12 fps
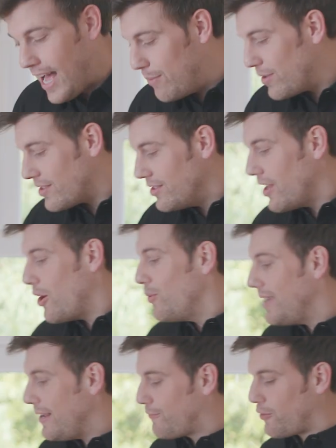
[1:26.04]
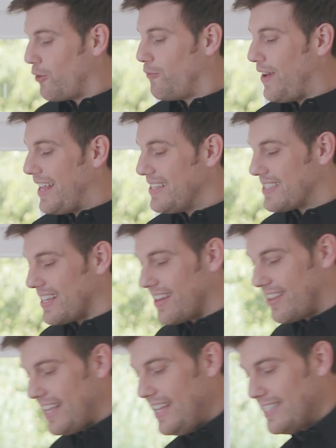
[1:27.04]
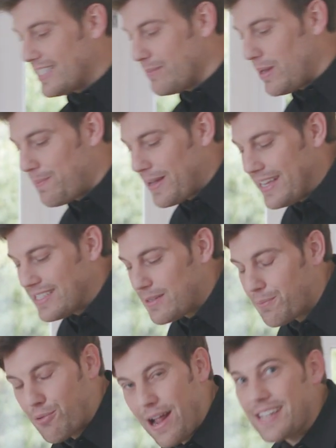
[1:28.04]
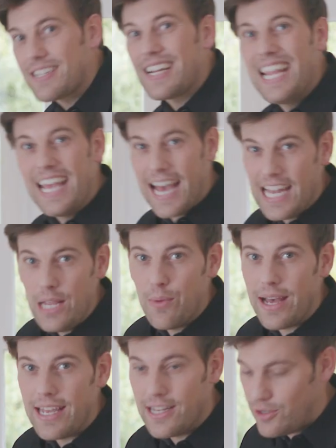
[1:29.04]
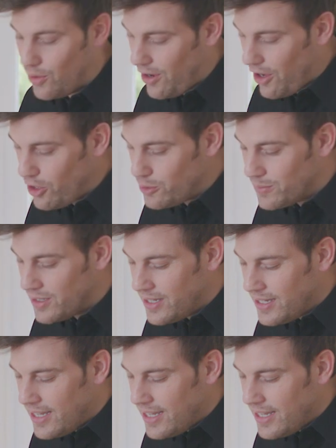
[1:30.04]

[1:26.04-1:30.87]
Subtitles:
And with no need for a vent, these can be placed practically anywhere in your home.